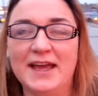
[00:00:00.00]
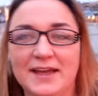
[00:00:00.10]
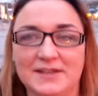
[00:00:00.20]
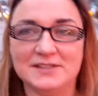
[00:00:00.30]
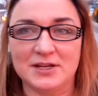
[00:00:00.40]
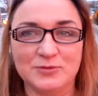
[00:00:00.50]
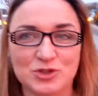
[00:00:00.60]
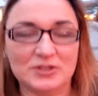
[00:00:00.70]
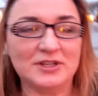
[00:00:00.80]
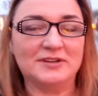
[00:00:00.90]
and I'm
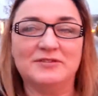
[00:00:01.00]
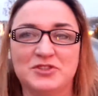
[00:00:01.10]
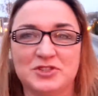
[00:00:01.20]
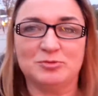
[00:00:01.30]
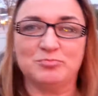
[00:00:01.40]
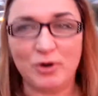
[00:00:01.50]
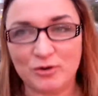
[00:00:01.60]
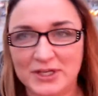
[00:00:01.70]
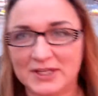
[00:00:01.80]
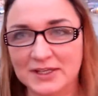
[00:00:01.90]
sorry if this is
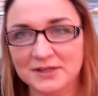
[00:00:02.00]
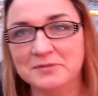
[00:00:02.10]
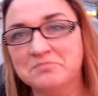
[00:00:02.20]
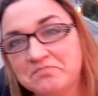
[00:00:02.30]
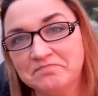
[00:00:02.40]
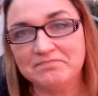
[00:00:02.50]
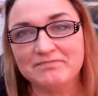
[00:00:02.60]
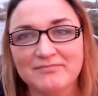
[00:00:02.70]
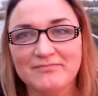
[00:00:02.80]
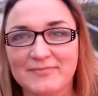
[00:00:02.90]
boring
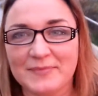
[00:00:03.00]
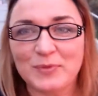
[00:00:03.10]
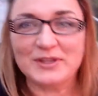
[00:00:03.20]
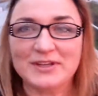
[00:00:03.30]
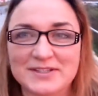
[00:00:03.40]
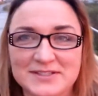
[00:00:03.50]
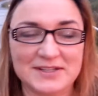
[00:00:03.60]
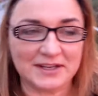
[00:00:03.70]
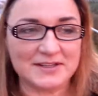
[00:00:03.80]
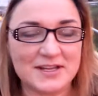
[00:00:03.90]
but that's
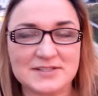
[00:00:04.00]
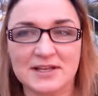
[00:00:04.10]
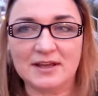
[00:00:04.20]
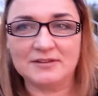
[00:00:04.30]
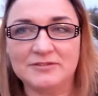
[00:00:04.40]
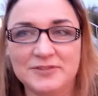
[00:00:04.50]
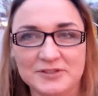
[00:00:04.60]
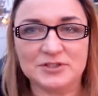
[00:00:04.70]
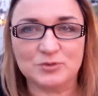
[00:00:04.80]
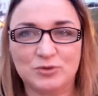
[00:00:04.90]
that's life.
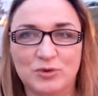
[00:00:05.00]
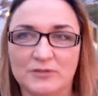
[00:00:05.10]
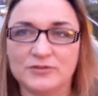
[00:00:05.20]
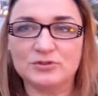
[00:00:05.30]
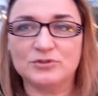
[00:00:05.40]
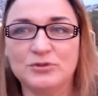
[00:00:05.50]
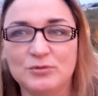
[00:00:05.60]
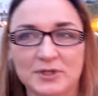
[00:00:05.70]
This is what we have to do.